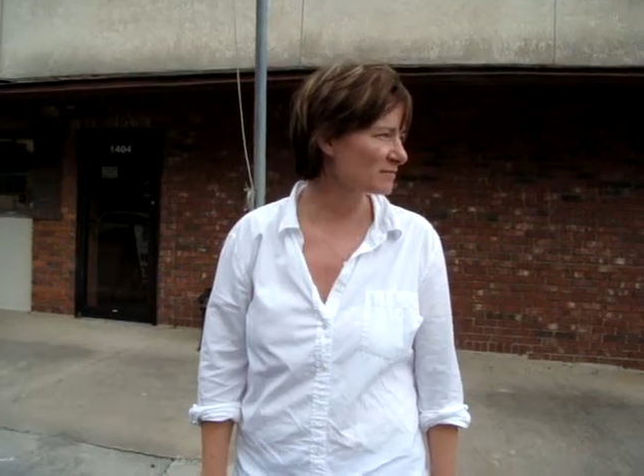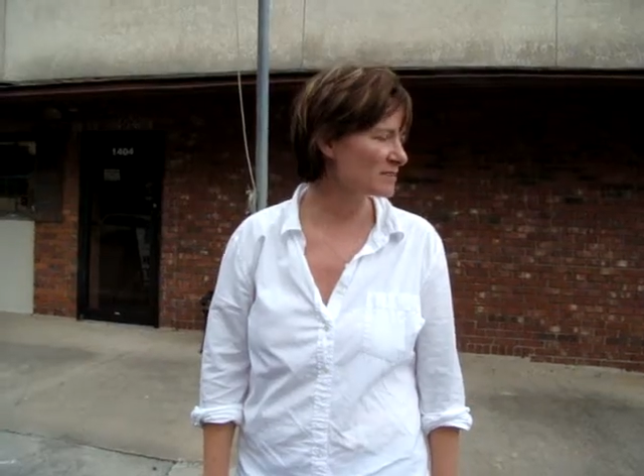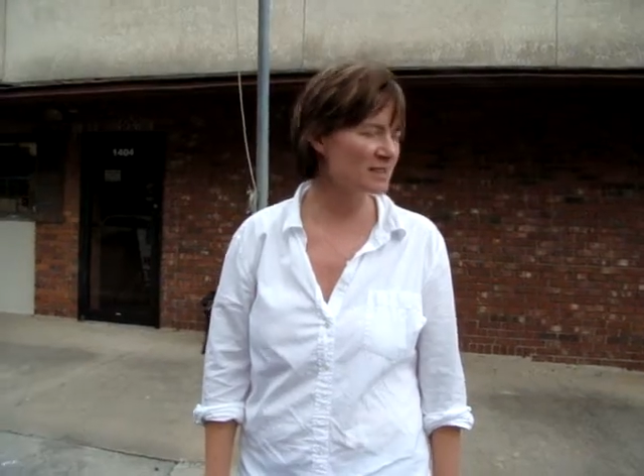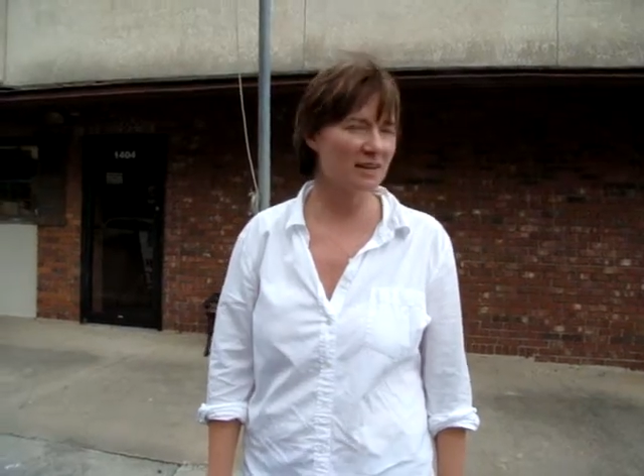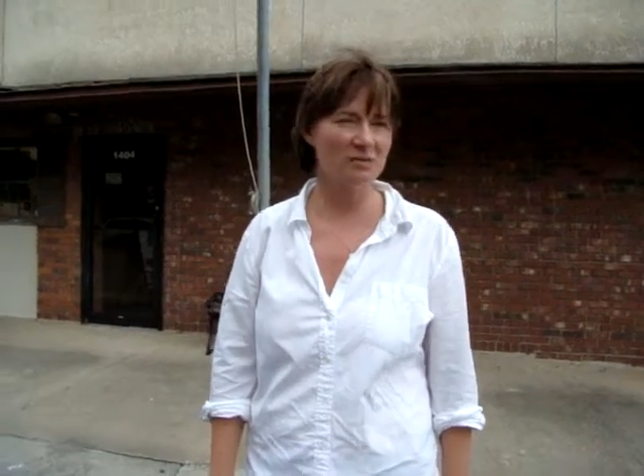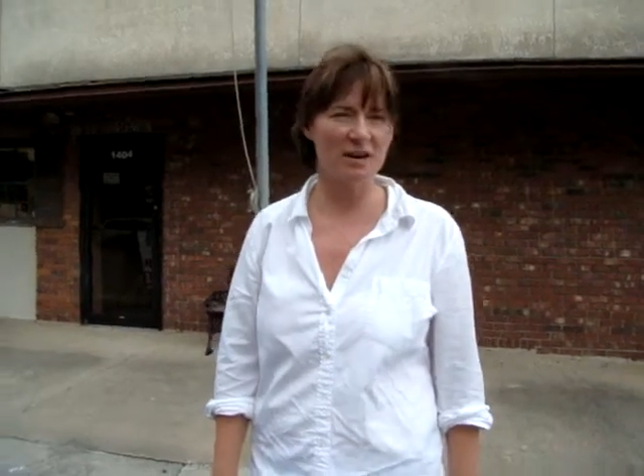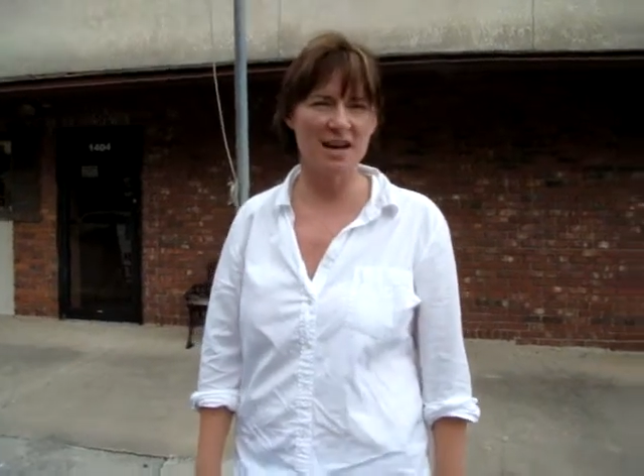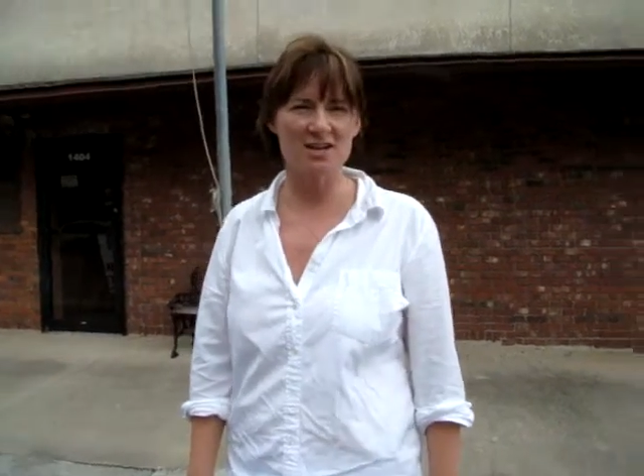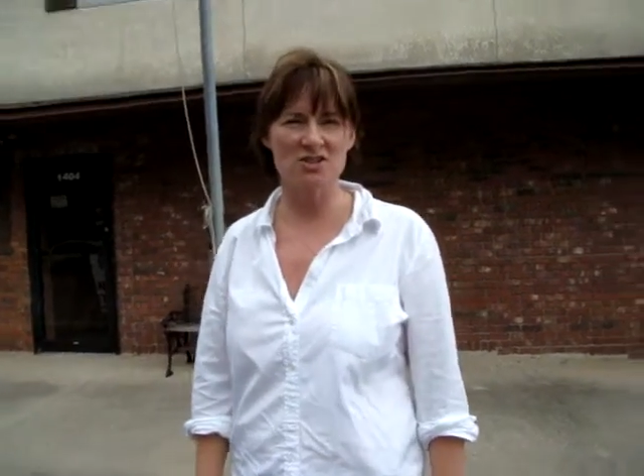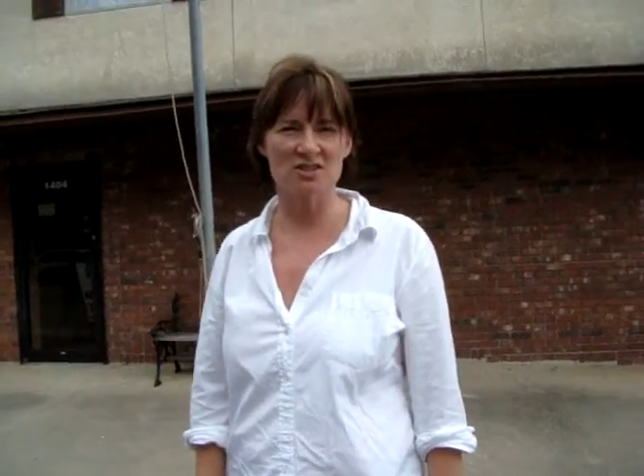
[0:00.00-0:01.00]
Yeah. It's like a
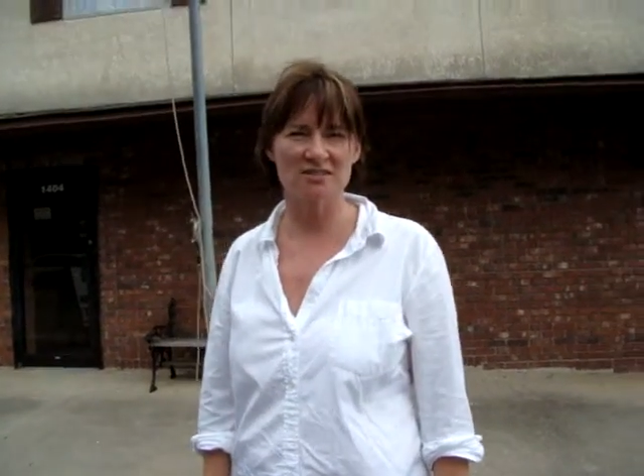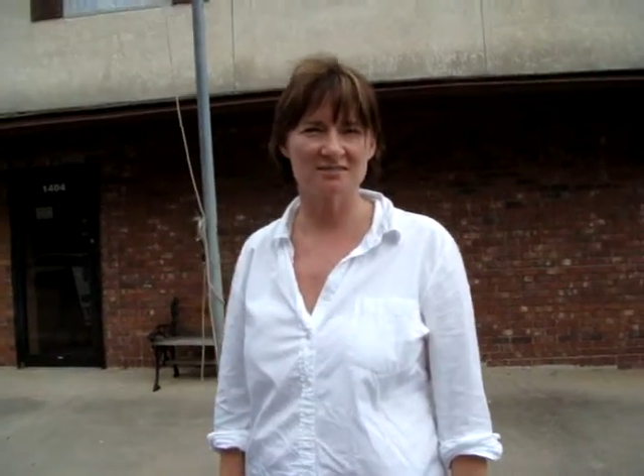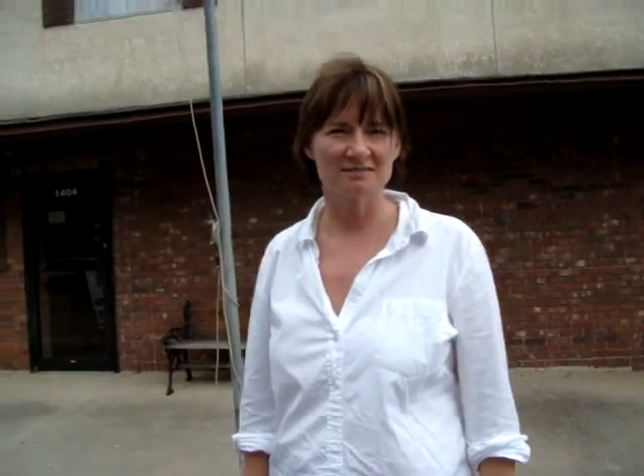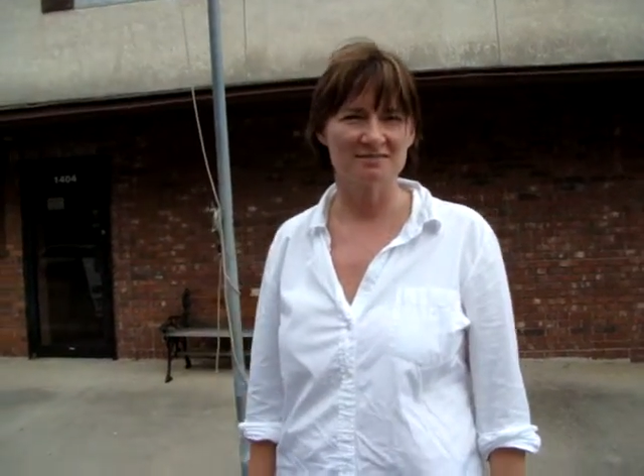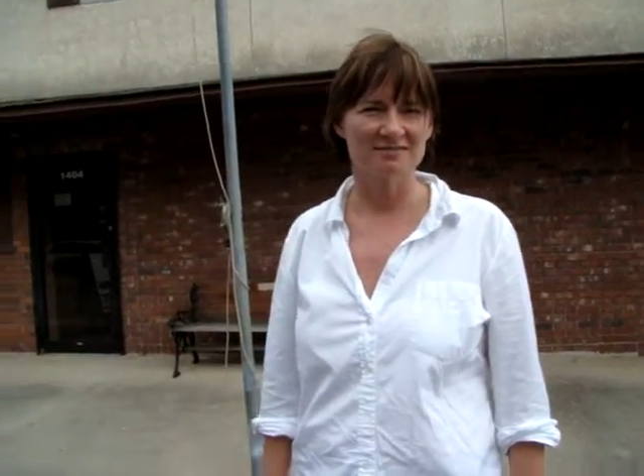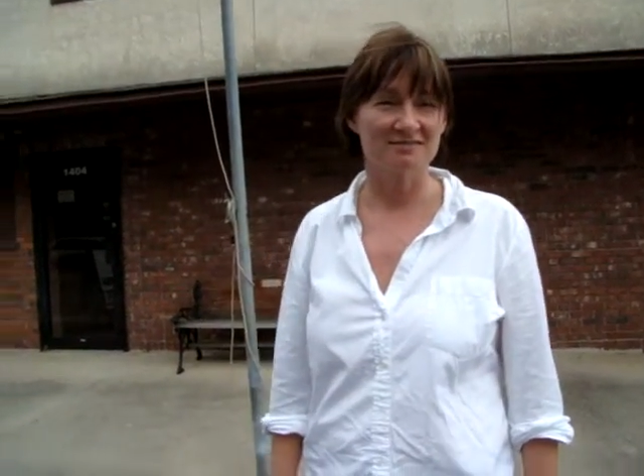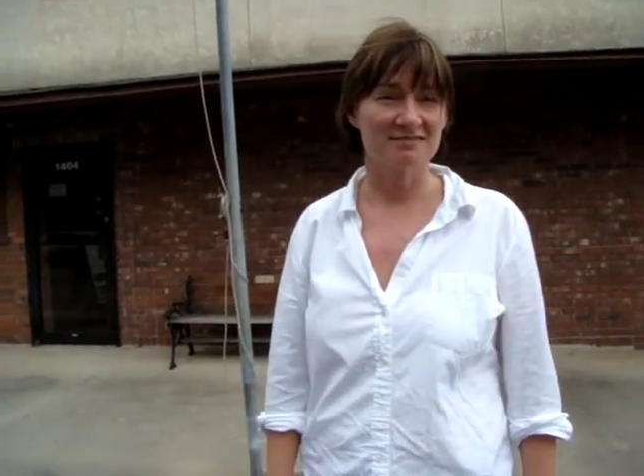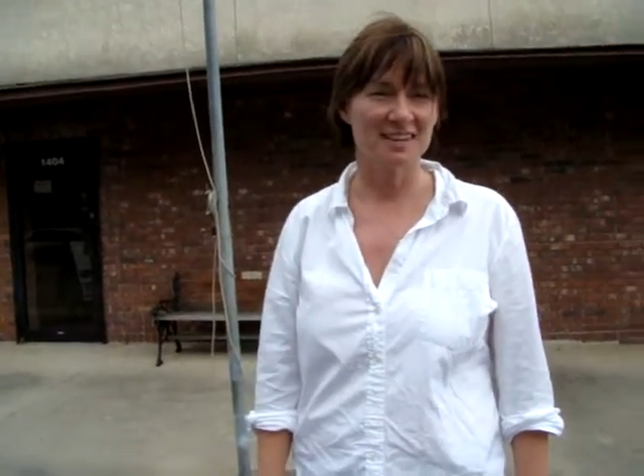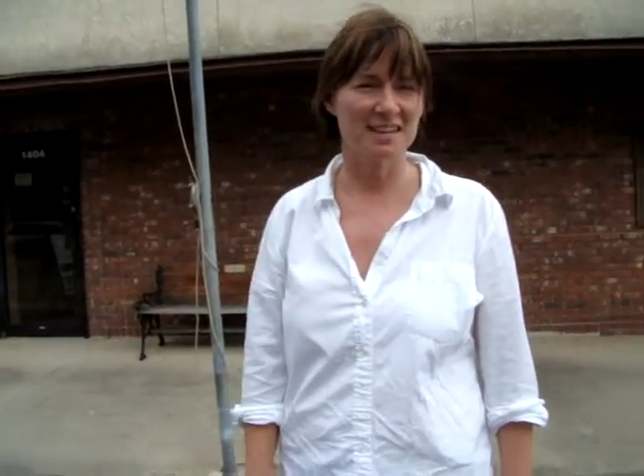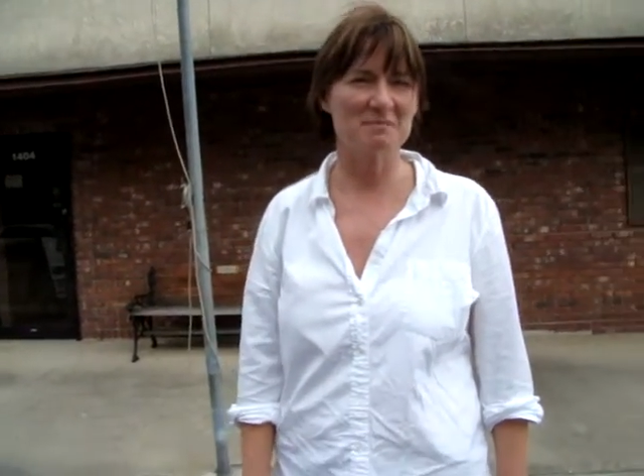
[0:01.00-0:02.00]
rash. We can't
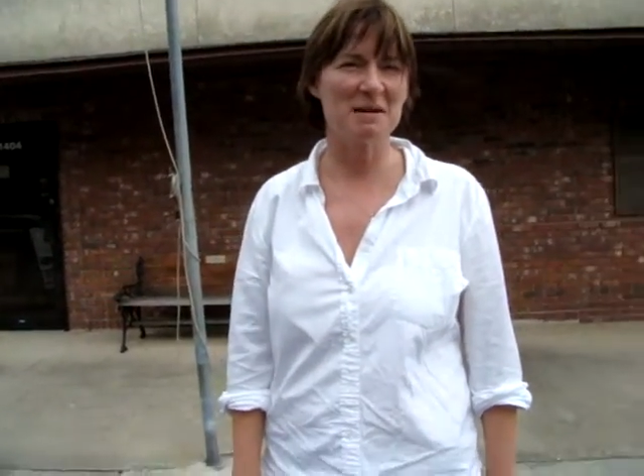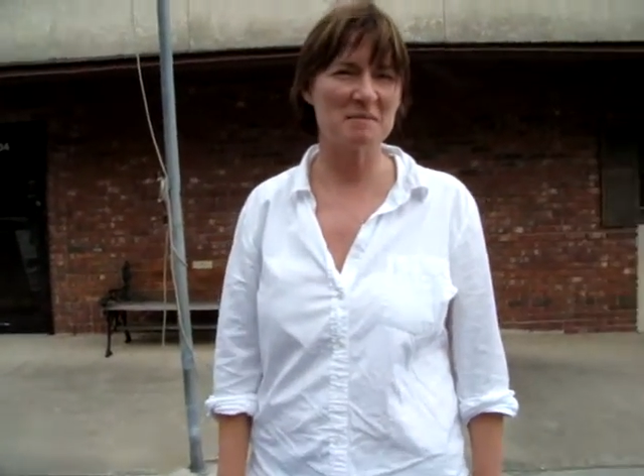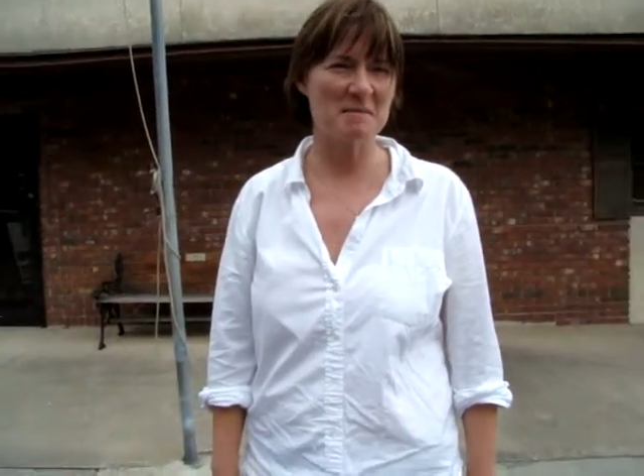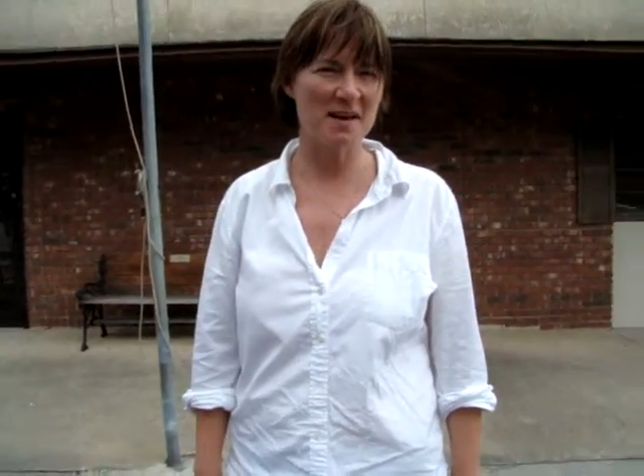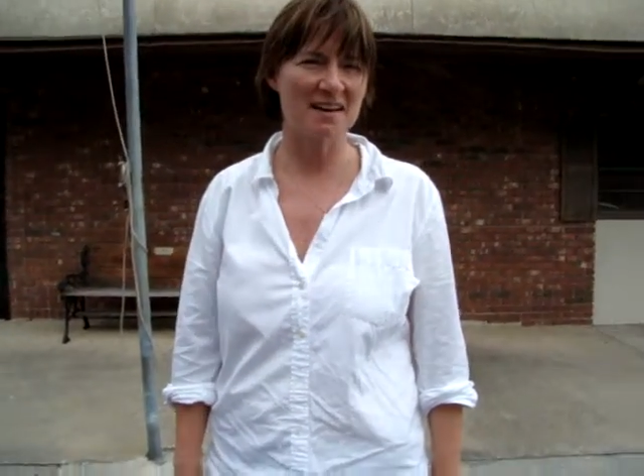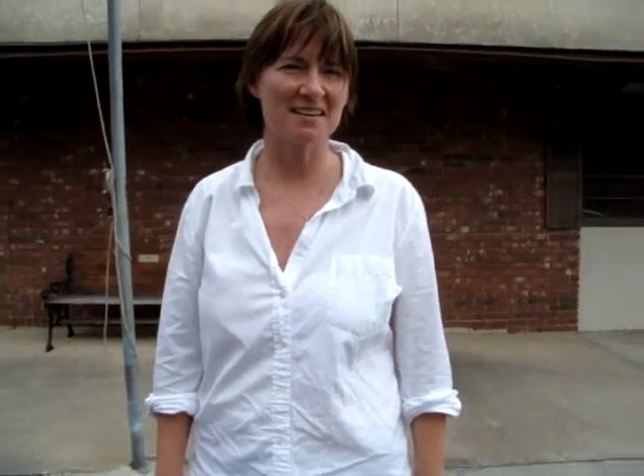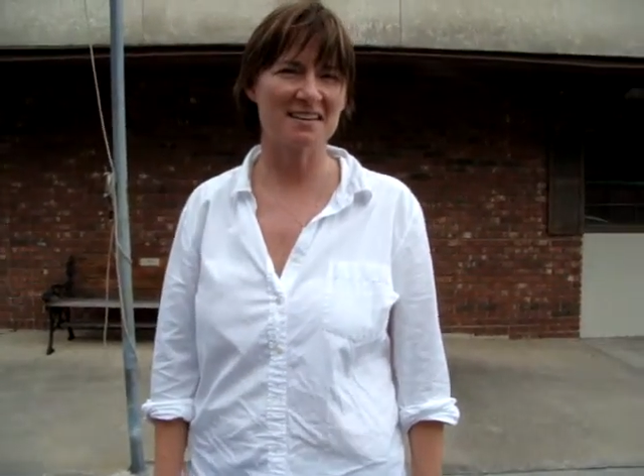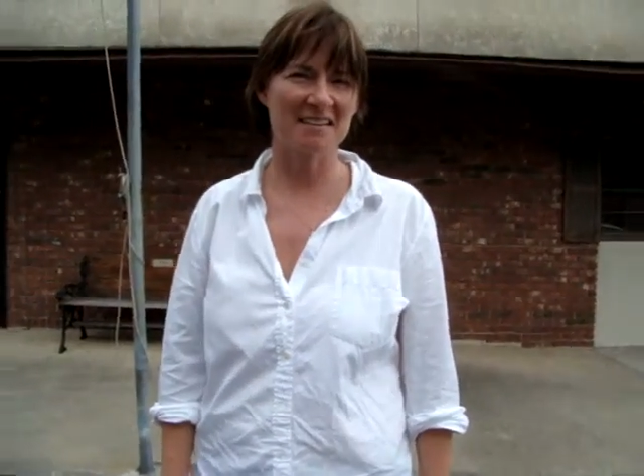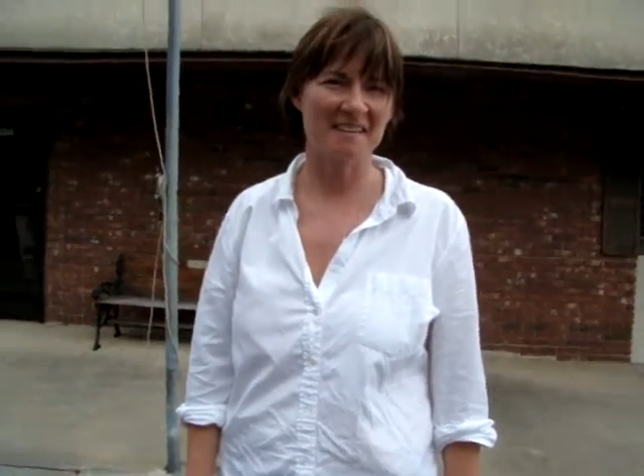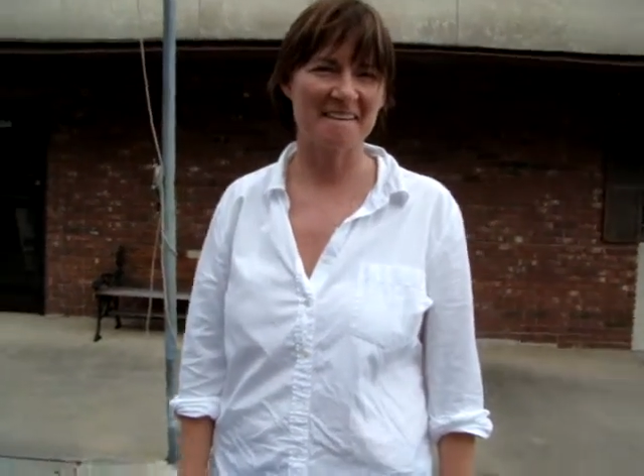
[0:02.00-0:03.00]
keep coming back, despite our
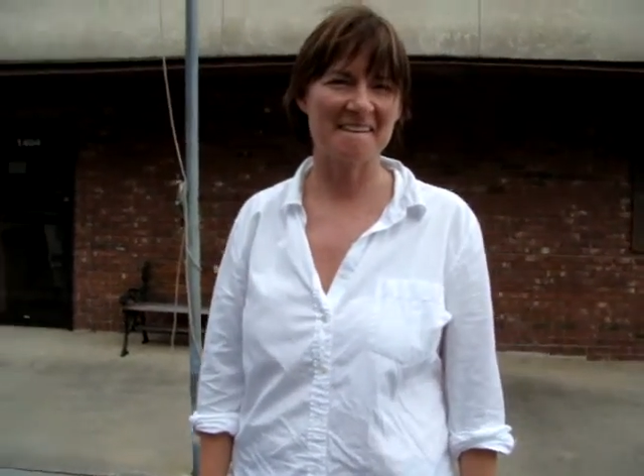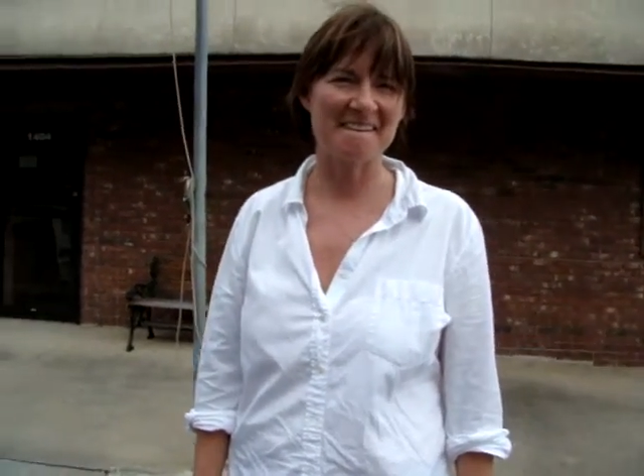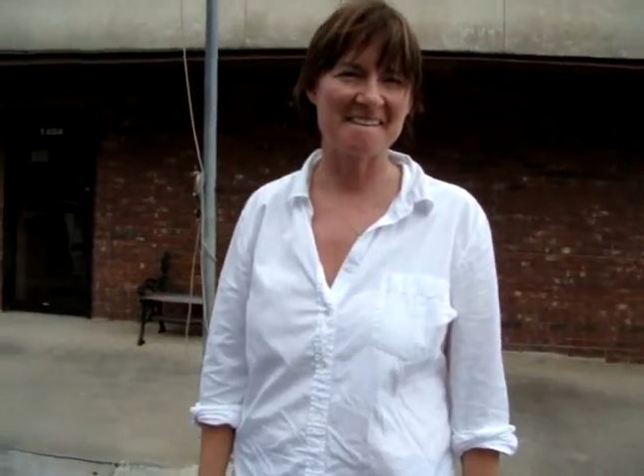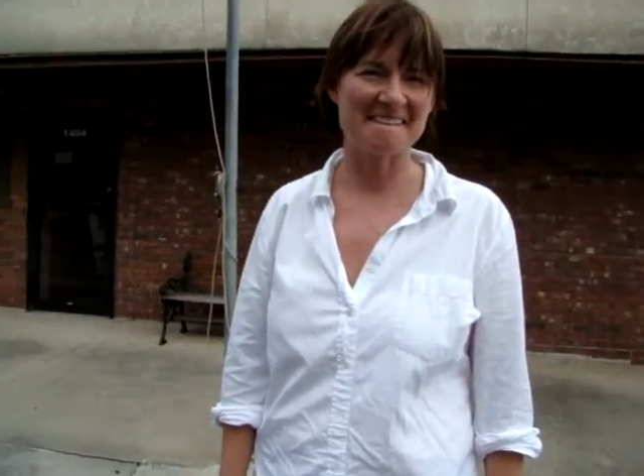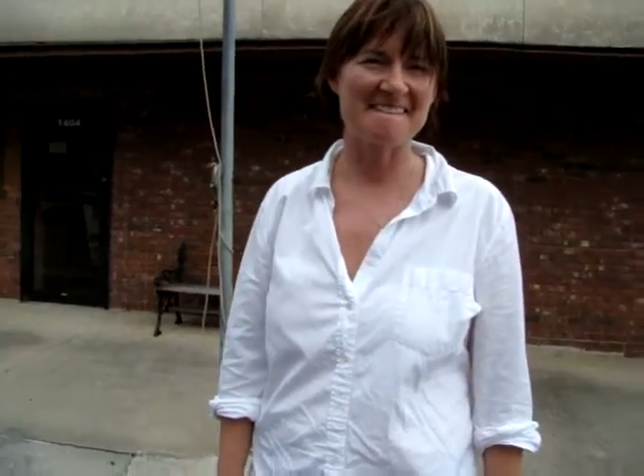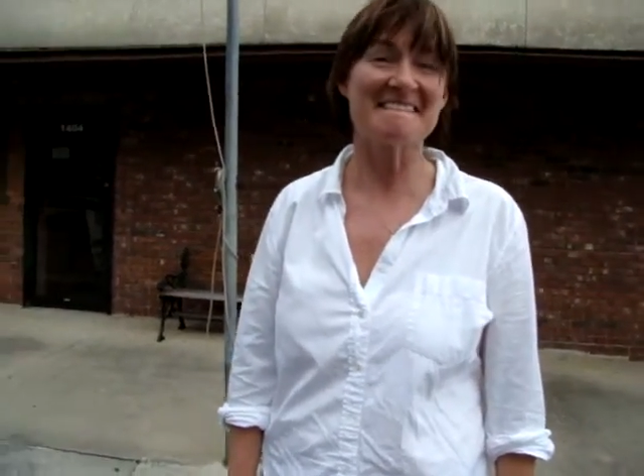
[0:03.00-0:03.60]
best efforts.